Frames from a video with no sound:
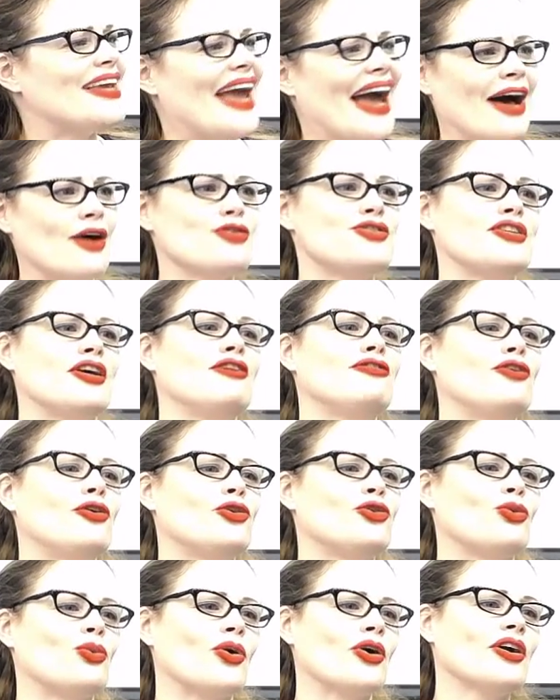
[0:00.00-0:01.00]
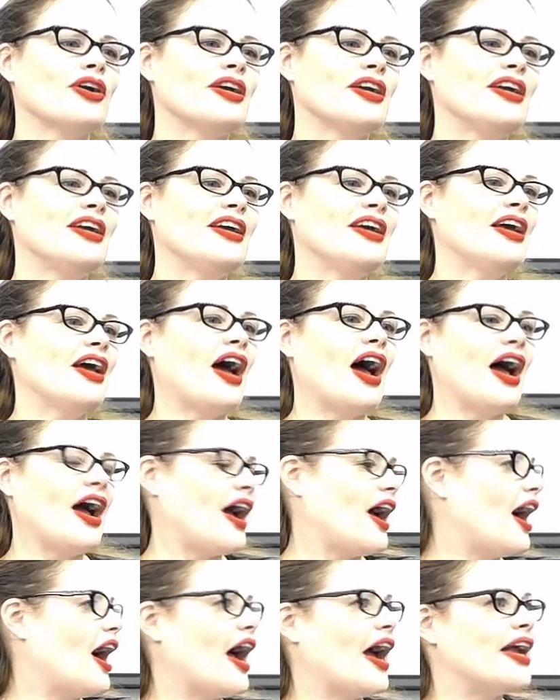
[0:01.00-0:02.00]
how cell phones work,
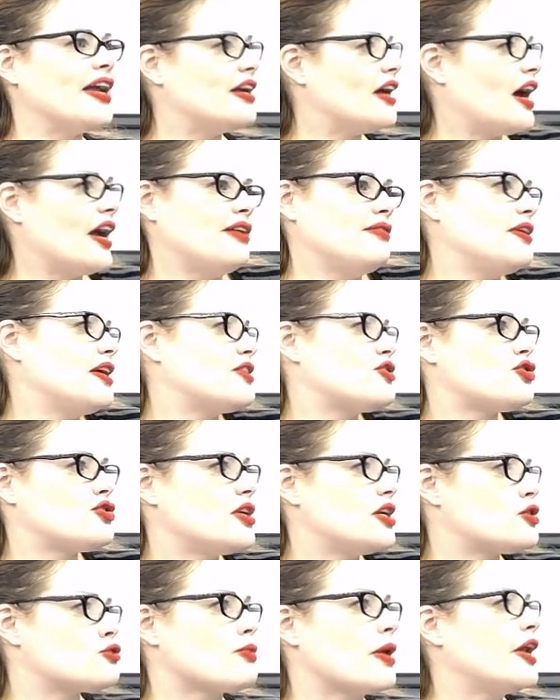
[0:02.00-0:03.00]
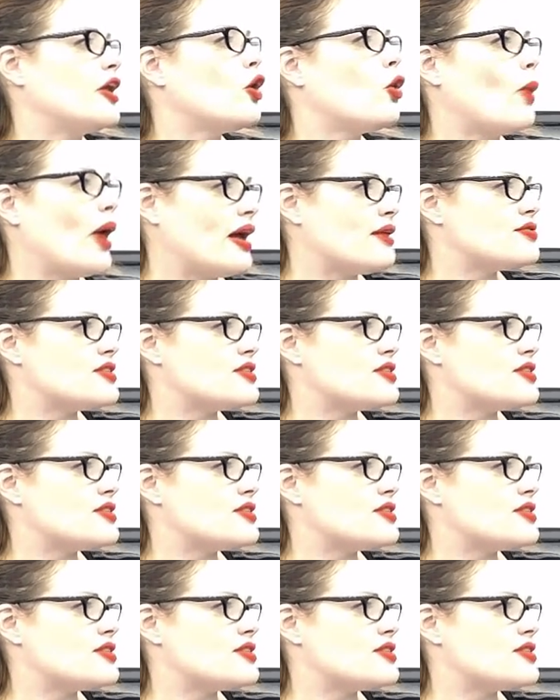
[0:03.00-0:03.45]
I, I it's it's radio waves